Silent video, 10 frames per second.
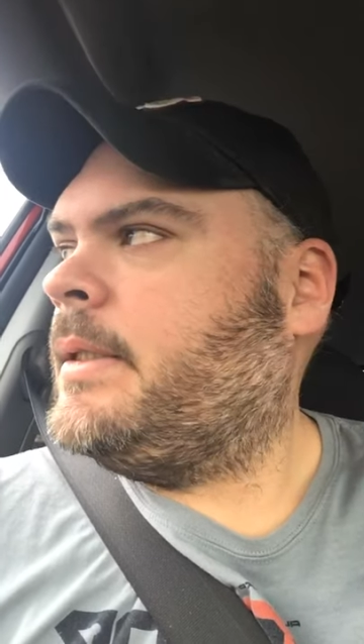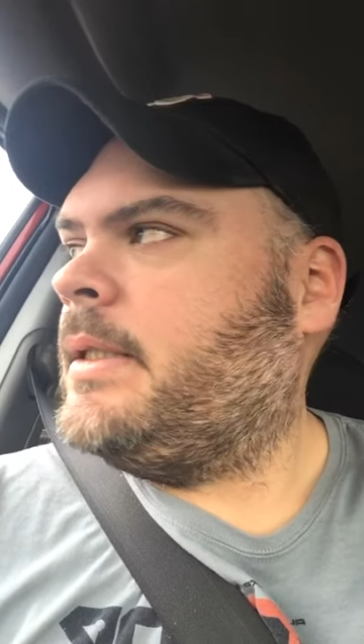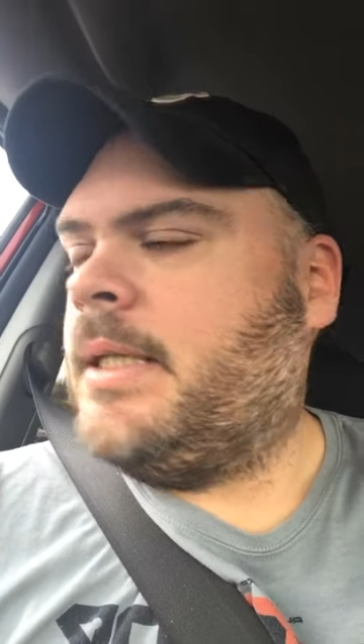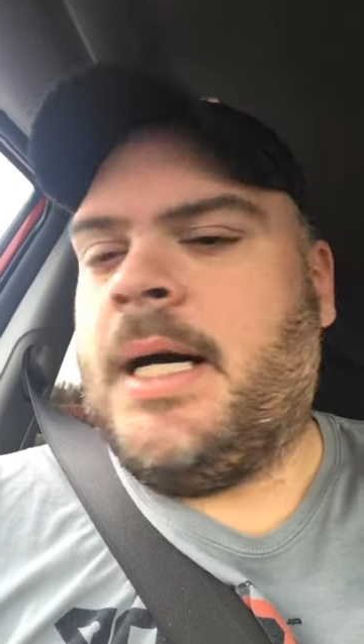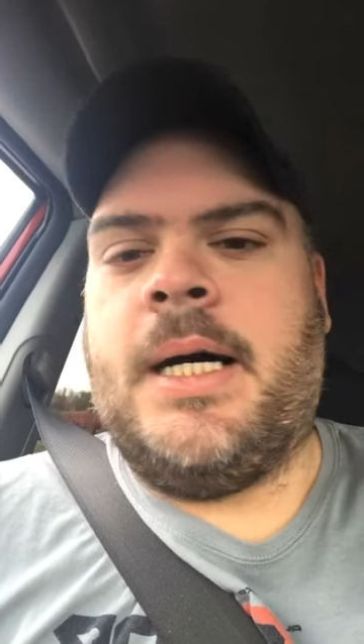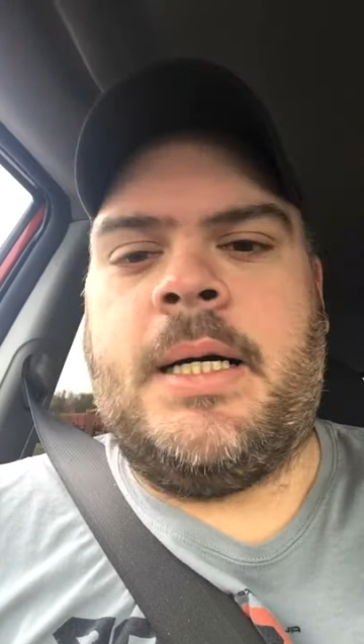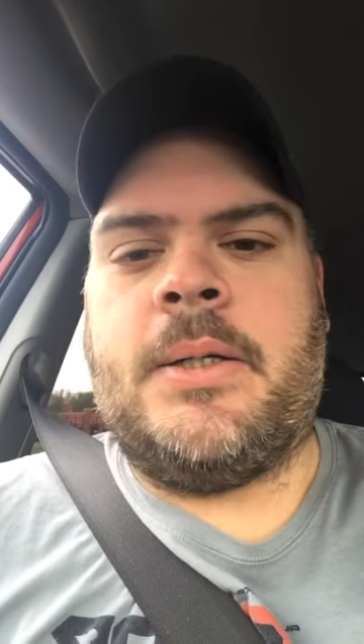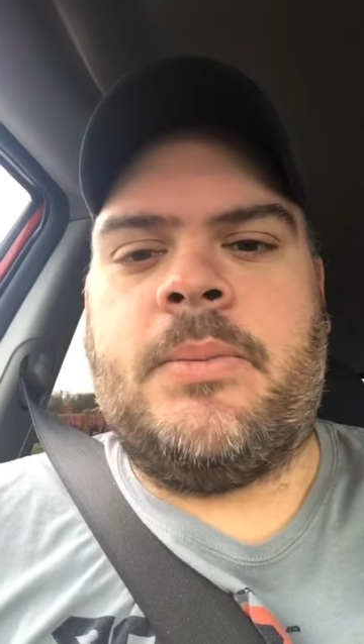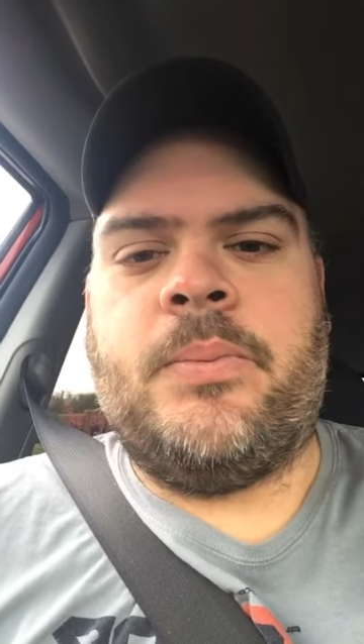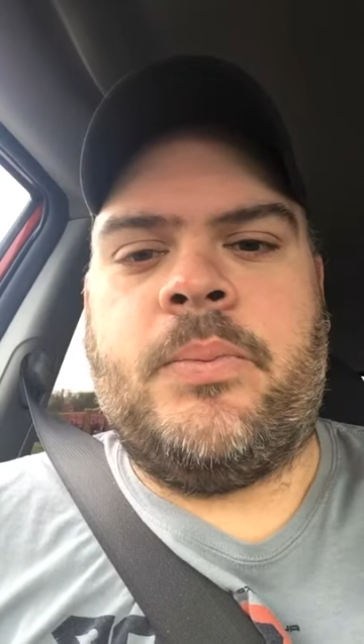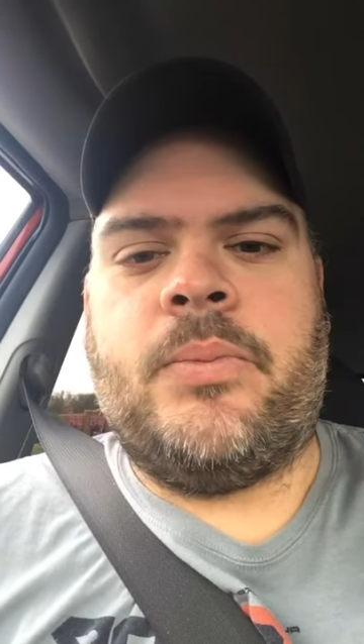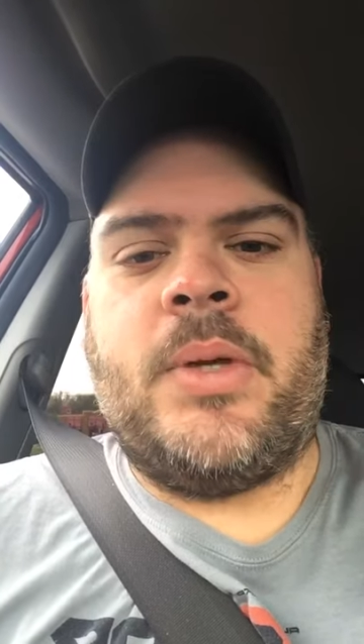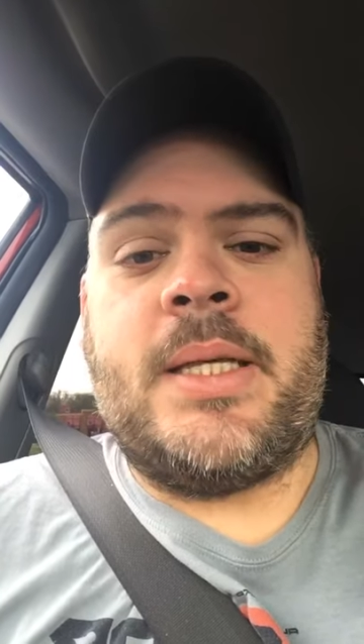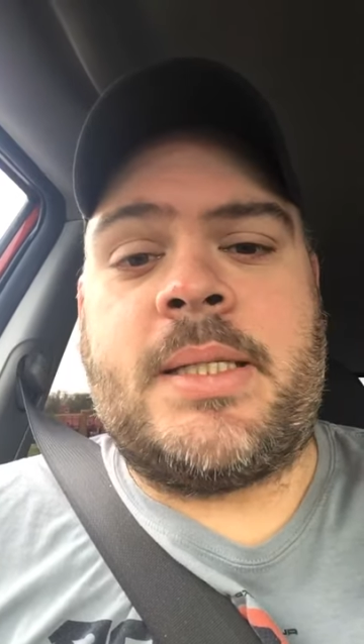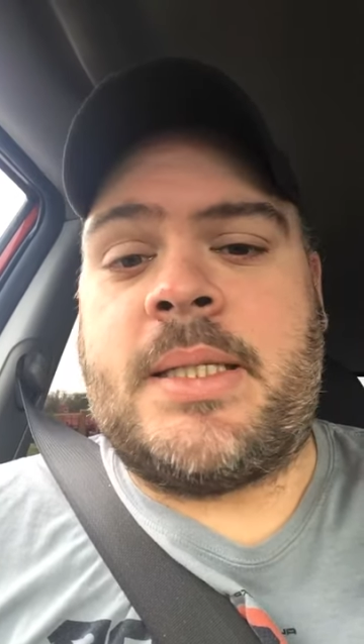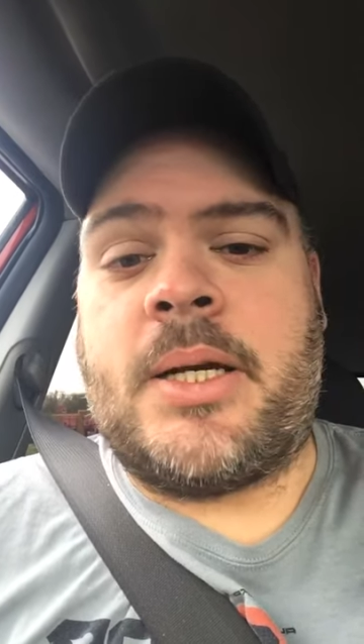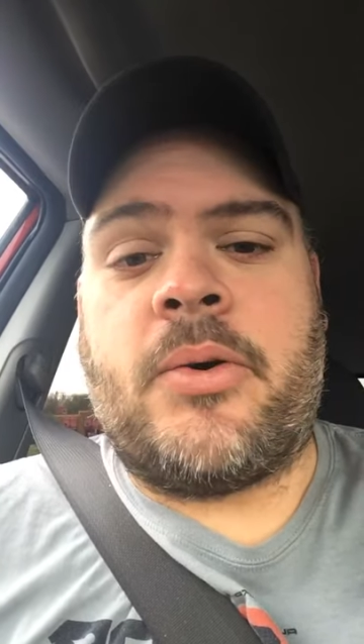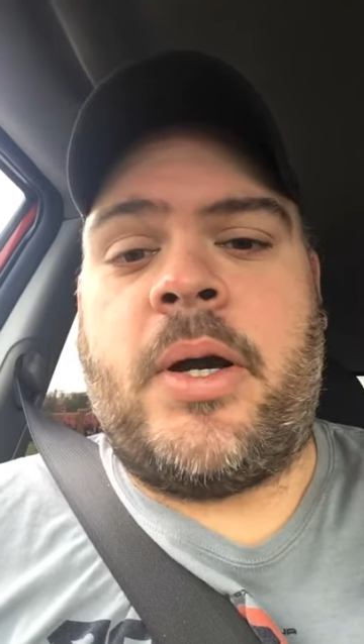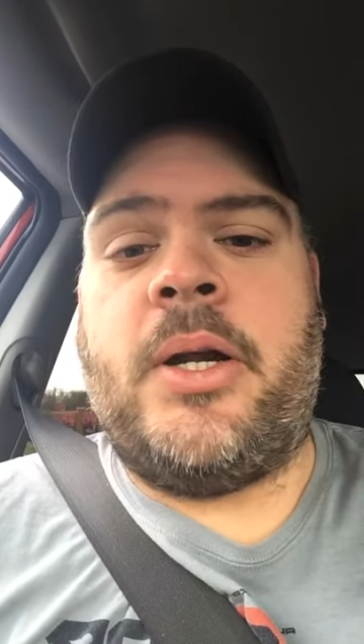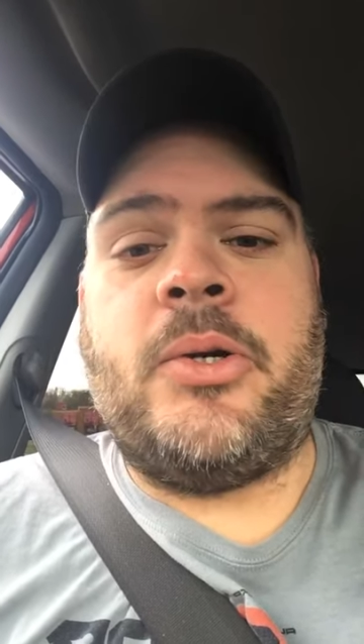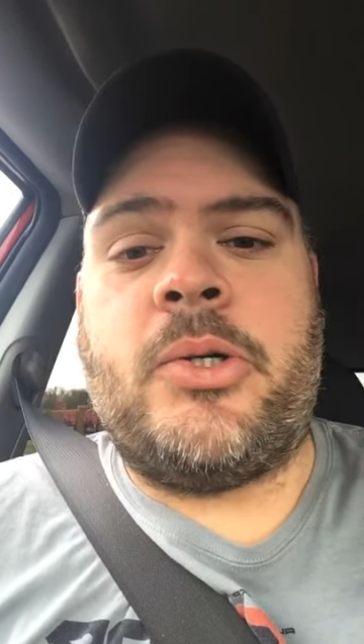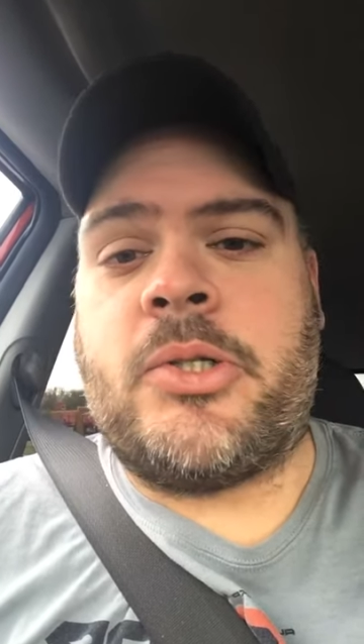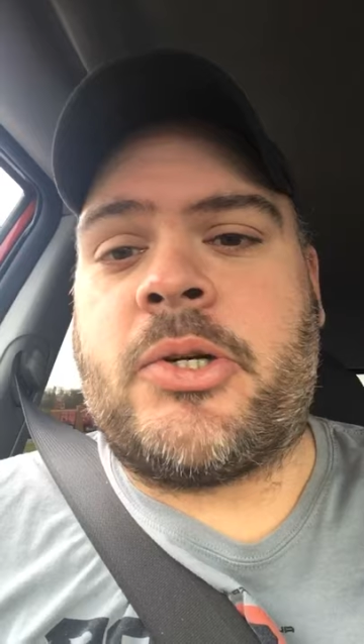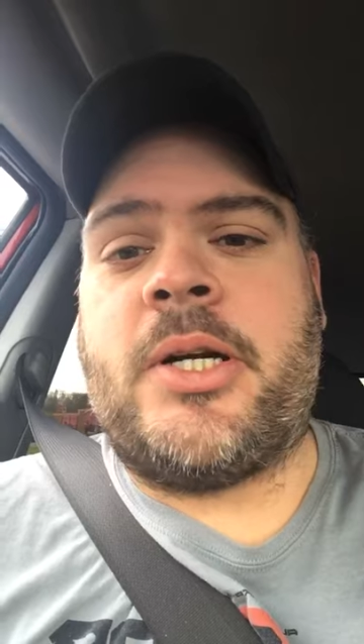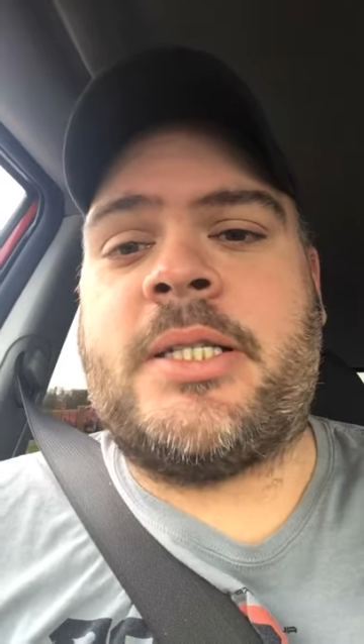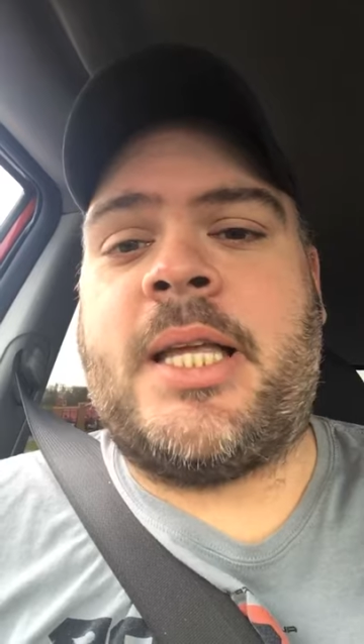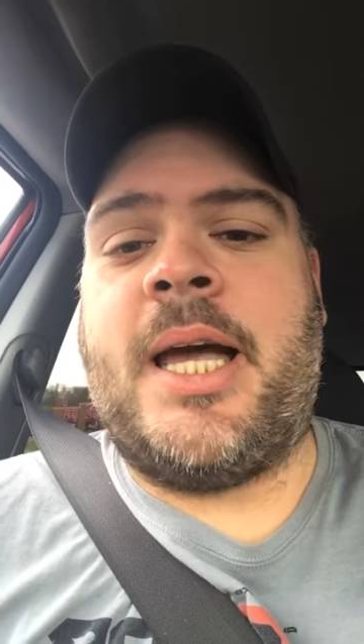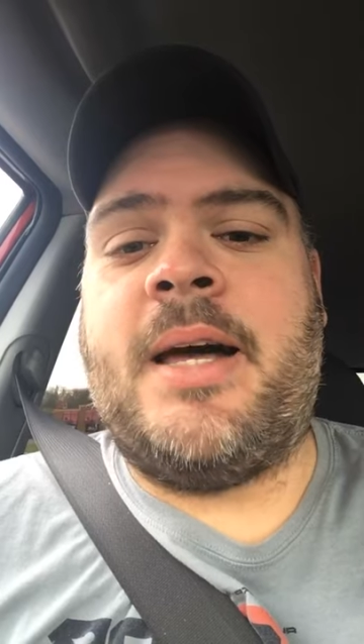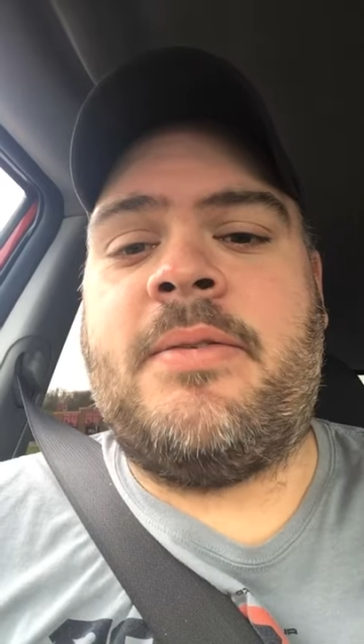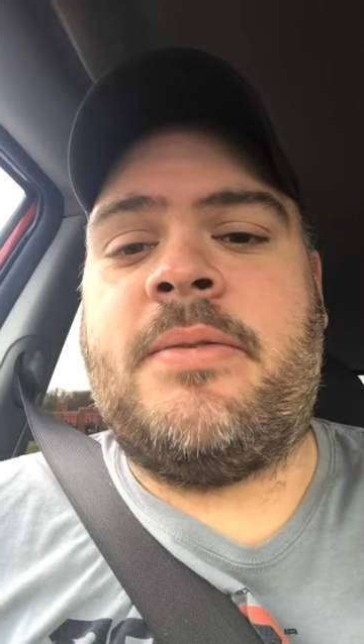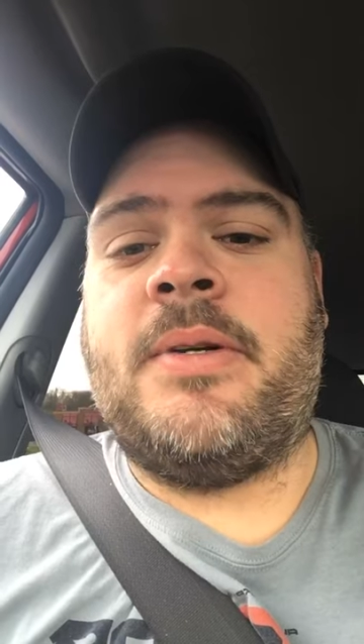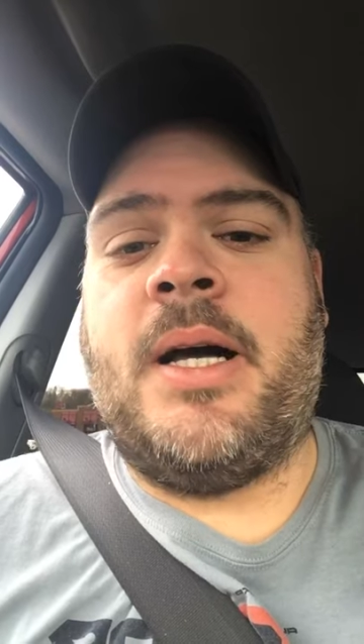Uh, as I said, great owners, great staff.